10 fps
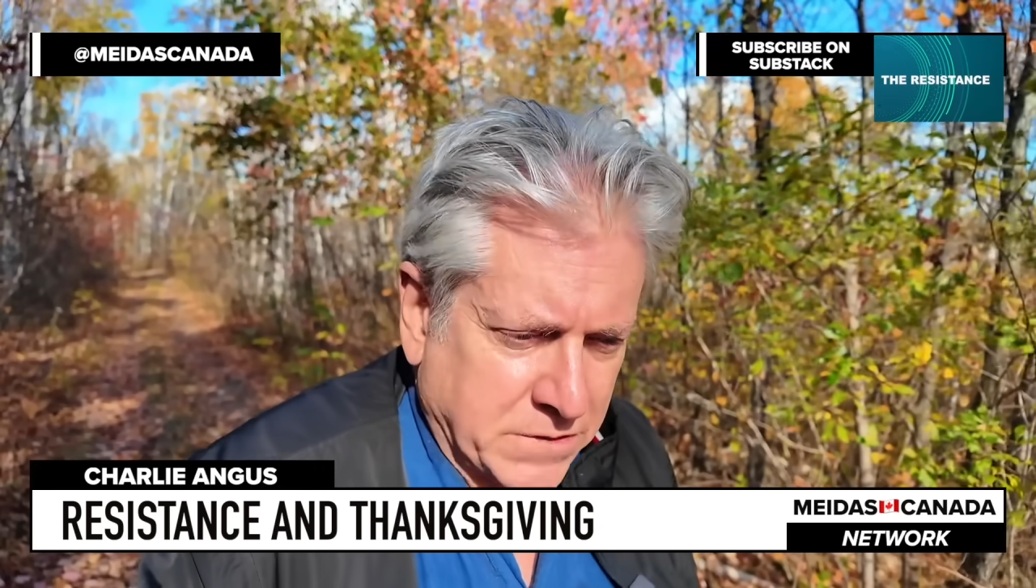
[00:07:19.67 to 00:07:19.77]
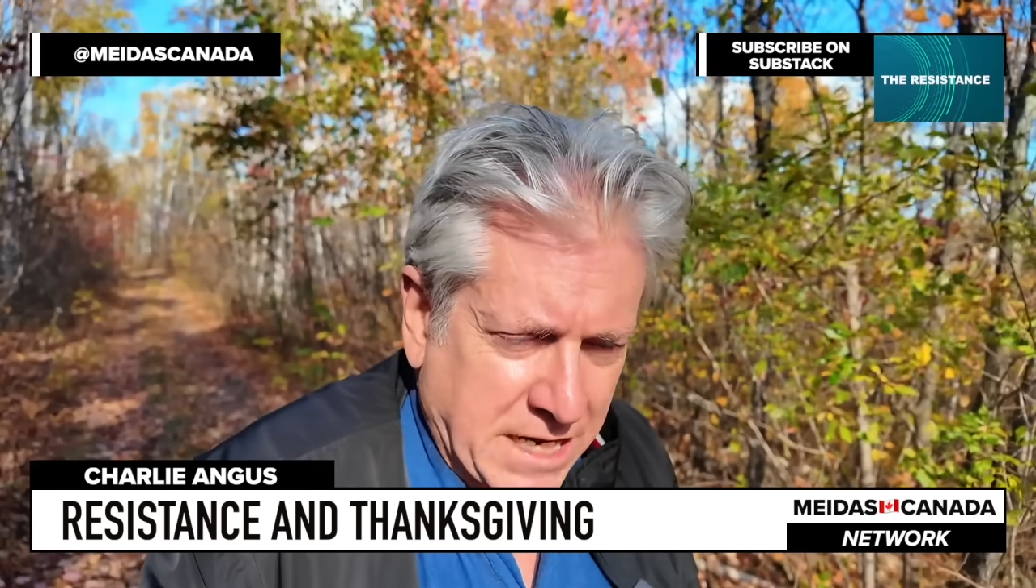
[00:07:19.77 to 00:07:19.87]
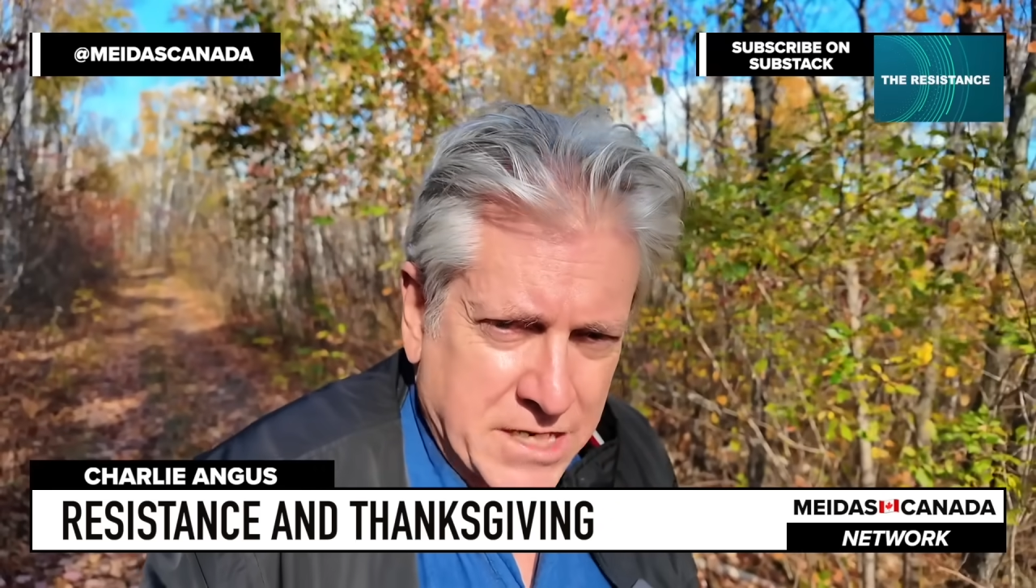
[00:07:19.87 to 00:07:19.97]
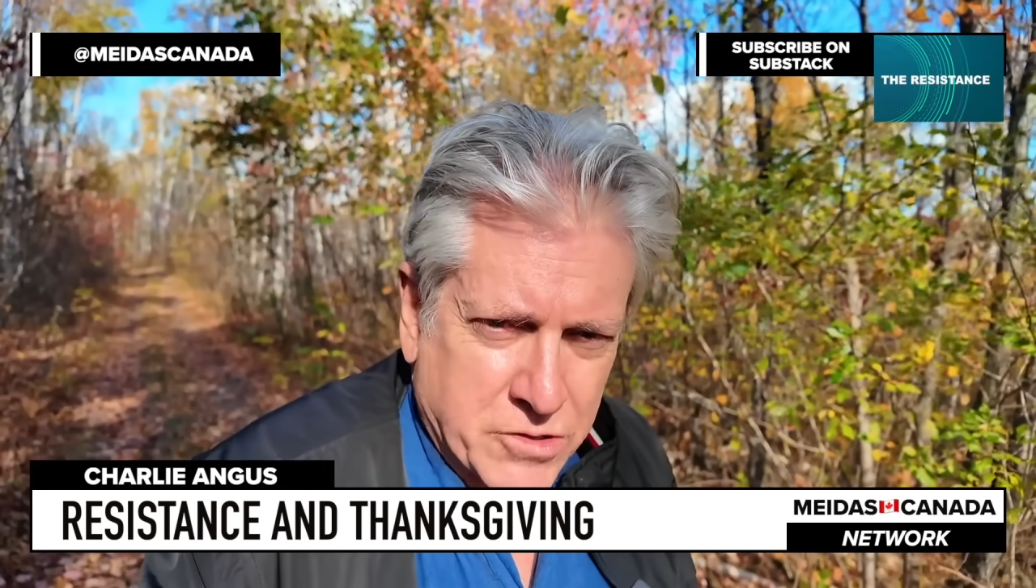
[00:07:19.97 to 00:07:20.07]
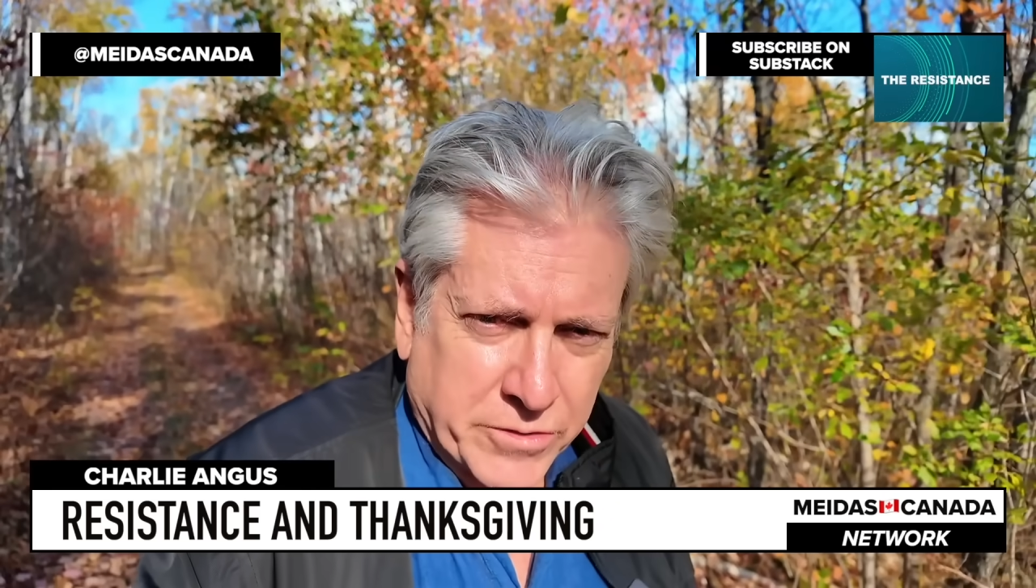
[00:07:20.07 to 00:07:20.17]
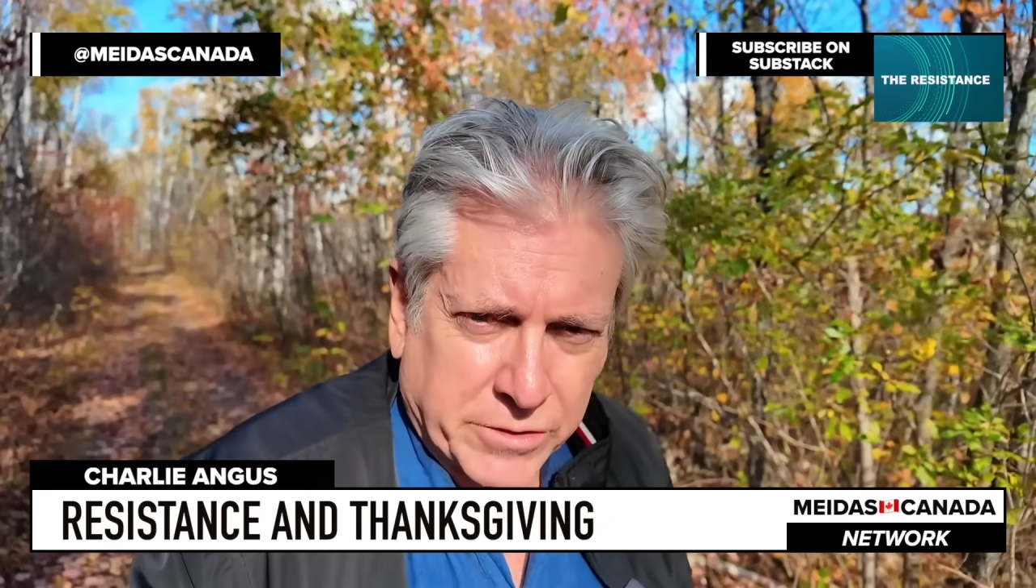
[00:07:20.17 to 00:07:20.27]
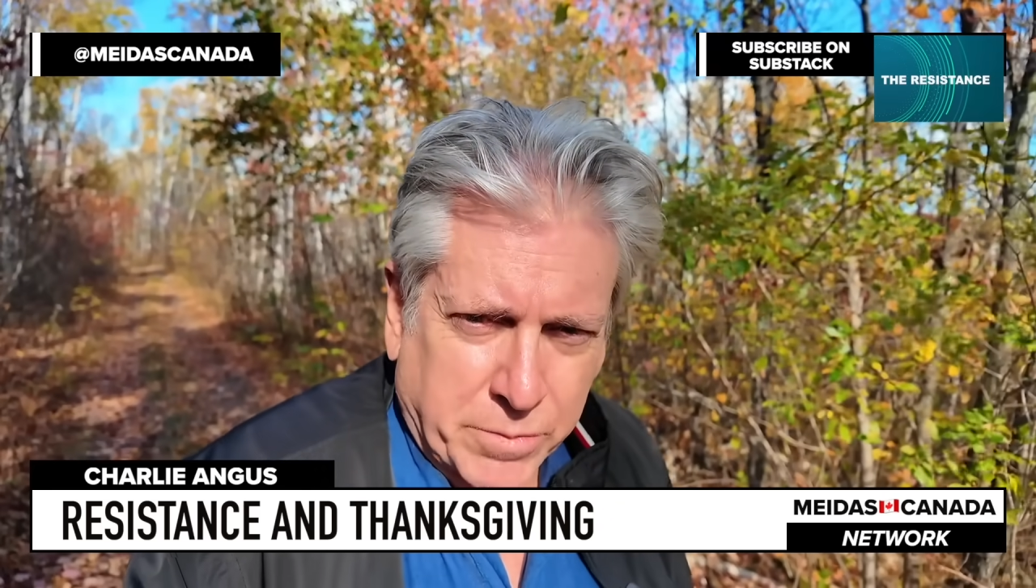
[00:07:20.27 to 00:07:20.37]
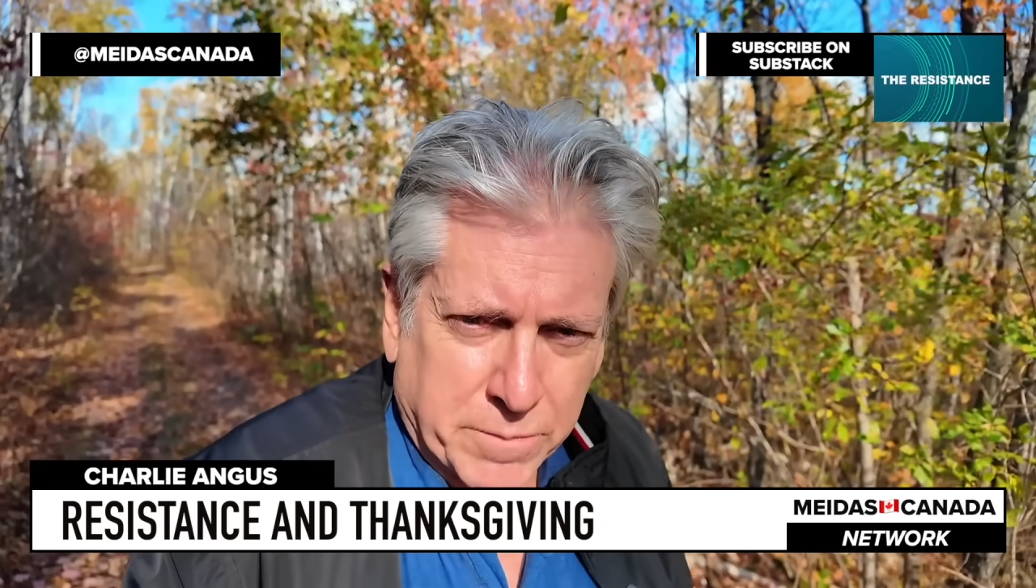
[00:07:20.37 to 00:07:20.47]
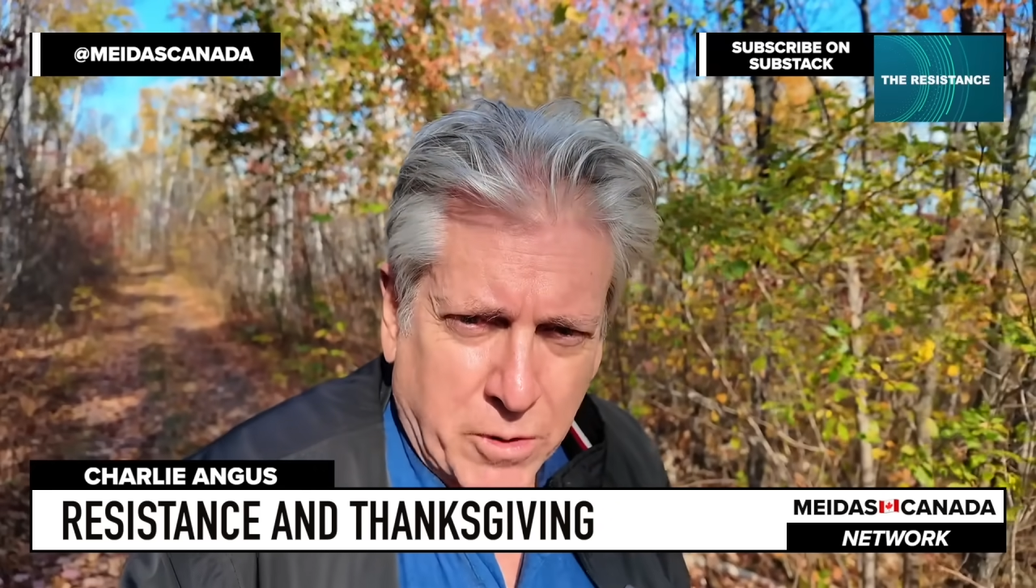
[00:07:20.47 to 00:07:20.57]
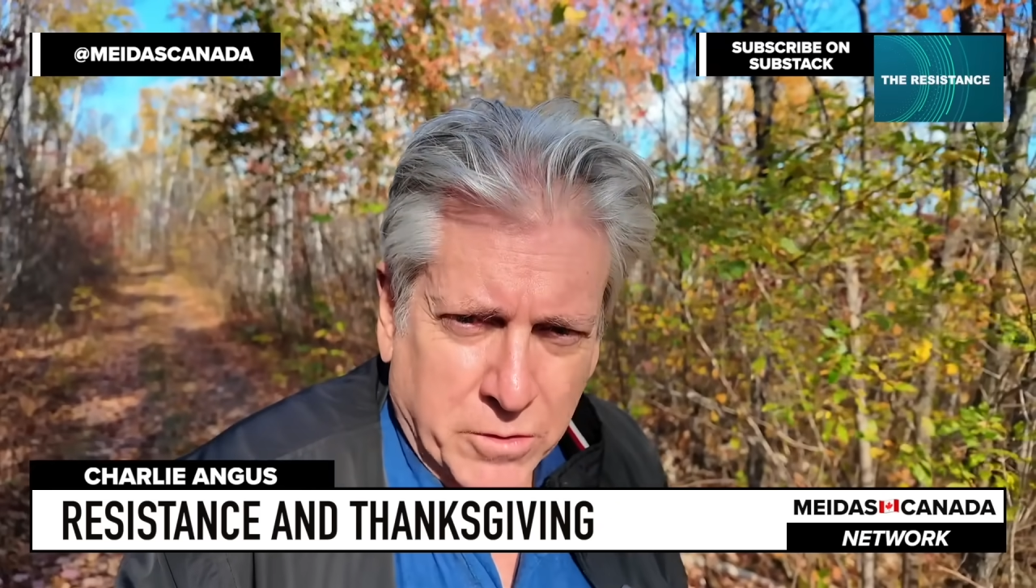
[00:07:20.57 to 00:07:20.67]
dangerous
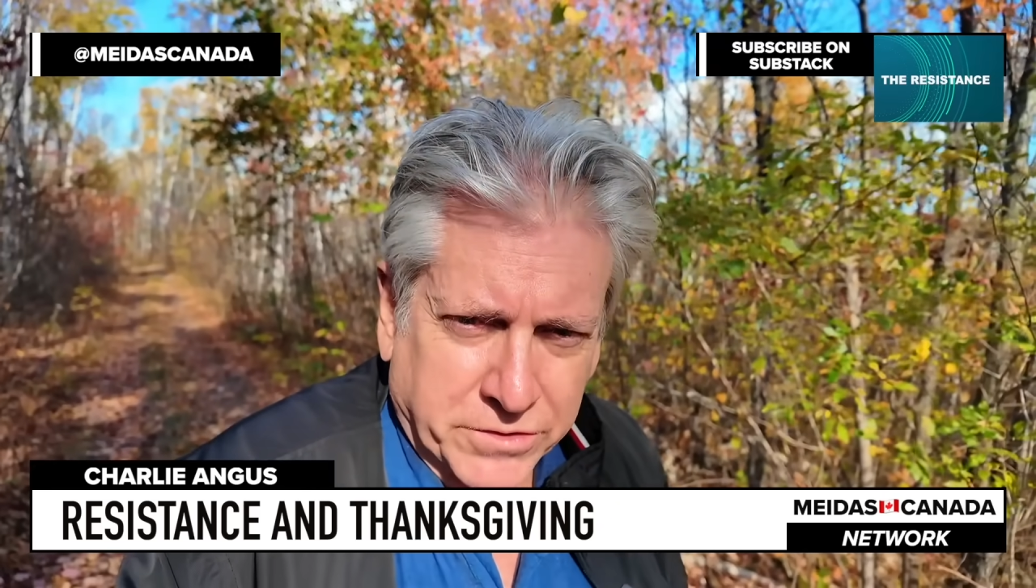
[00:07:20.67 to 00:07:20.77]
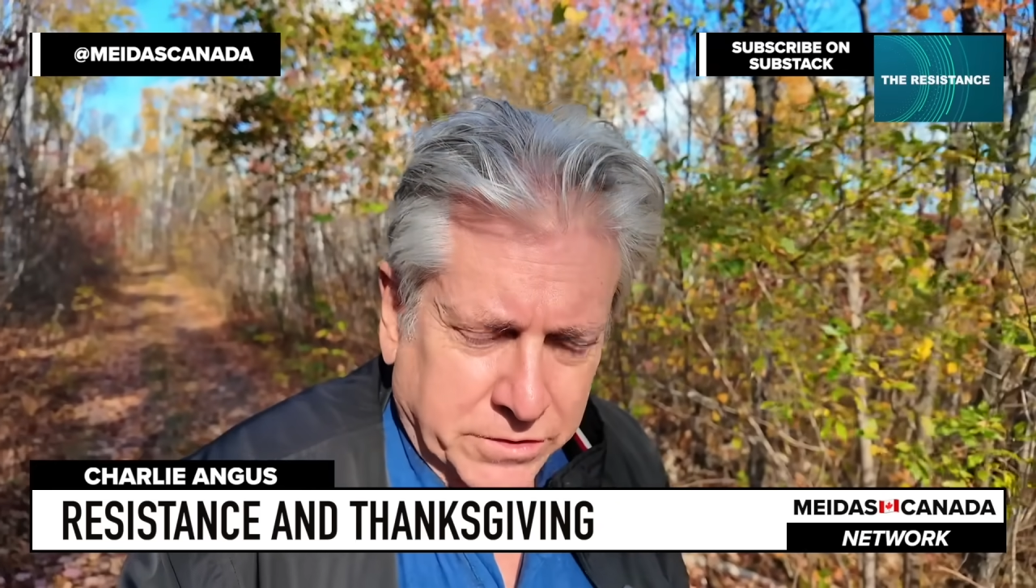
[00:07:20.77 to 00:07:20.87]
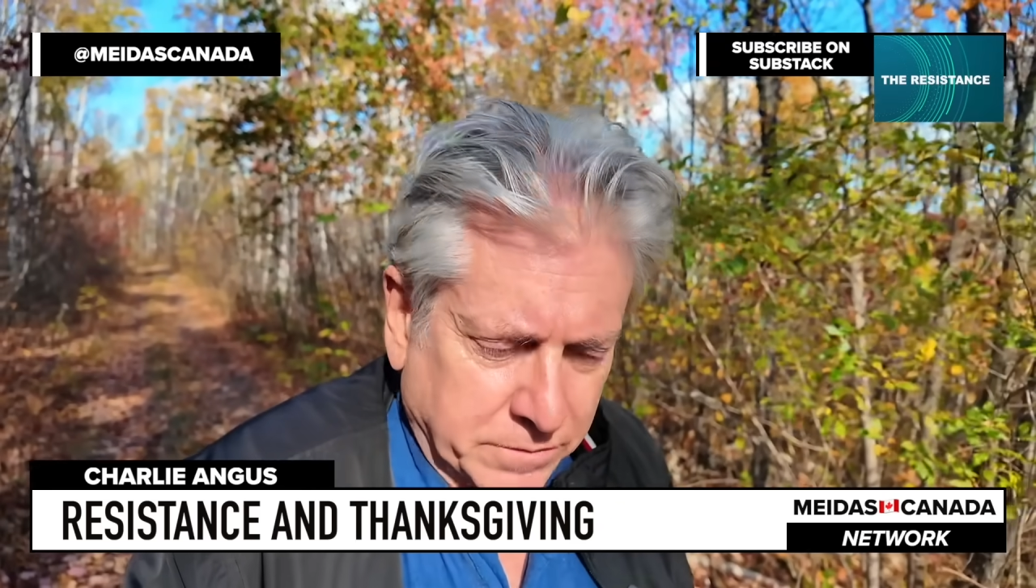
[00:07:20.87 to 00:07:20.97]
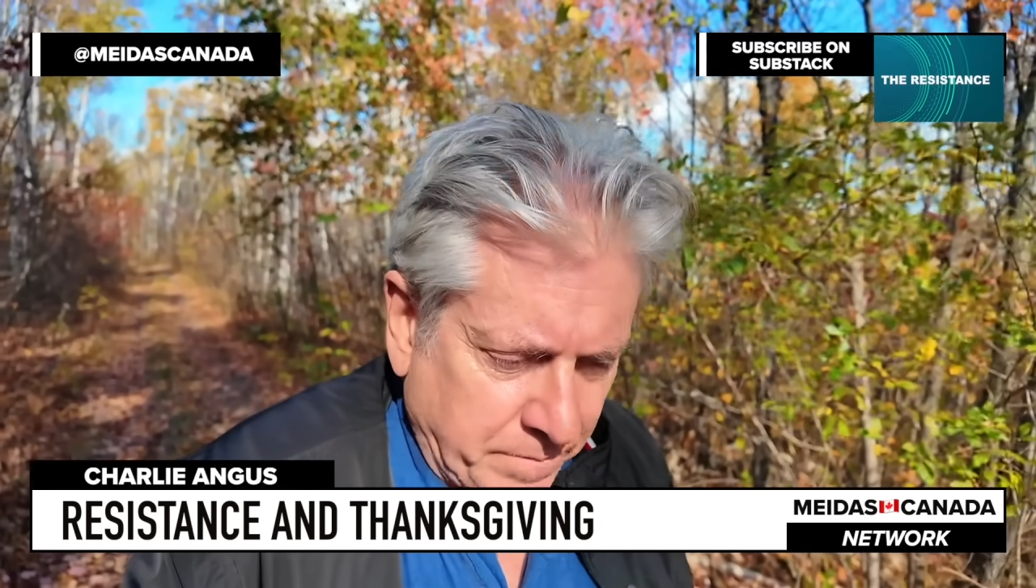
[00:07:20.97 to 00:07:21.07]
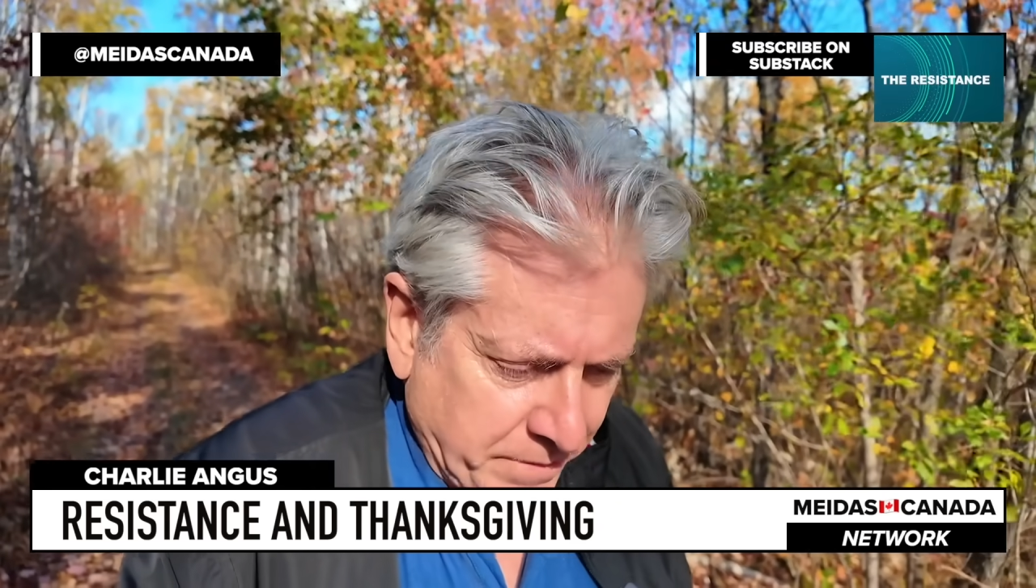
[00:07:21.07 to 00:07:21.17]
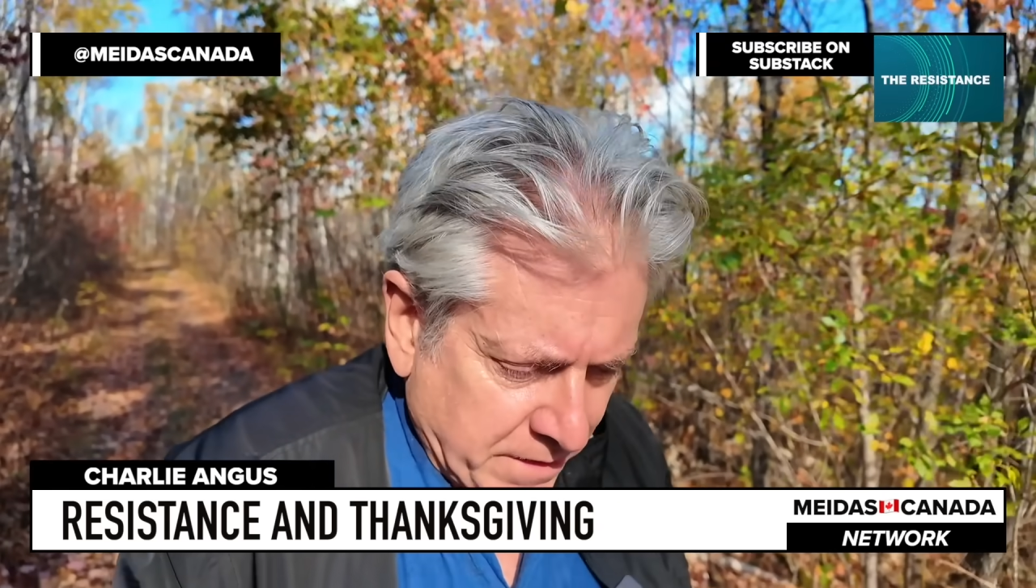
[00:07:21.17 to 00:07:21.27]
proposal.